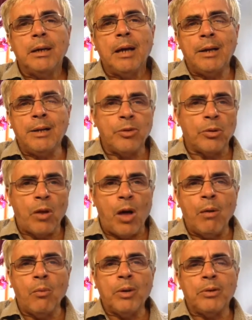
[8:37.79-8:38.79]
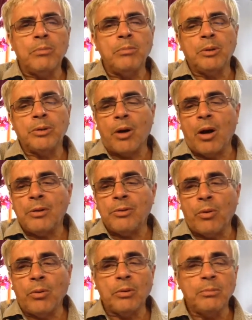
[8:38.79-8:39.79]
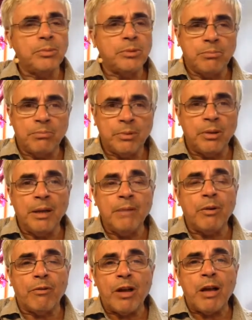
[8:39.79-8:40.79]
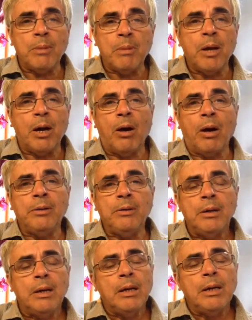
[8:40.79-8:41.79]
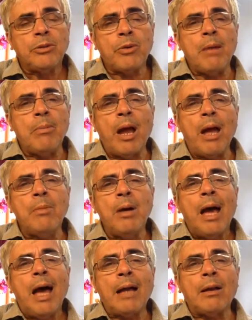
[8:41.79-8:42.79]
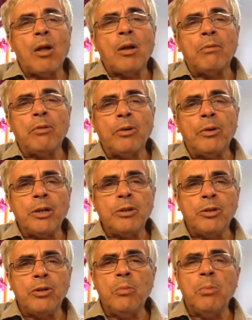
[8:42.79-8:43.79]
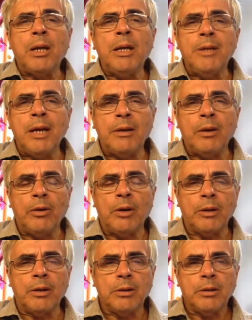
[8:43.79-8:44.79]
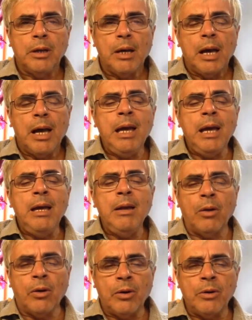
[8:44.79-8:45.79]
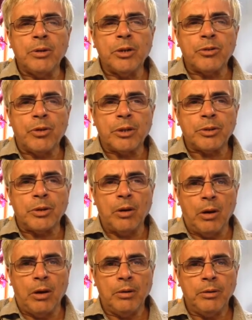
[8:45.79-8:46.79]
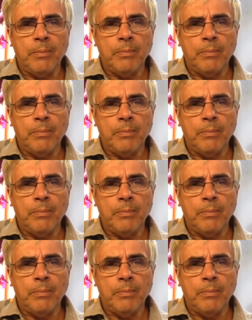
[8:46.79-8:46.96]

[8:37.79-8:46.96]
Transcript: And he took Lot with him, which God told him, leave your family behind. So Abraham had a lot of learning to do, but he did learn it. He learned to trust God.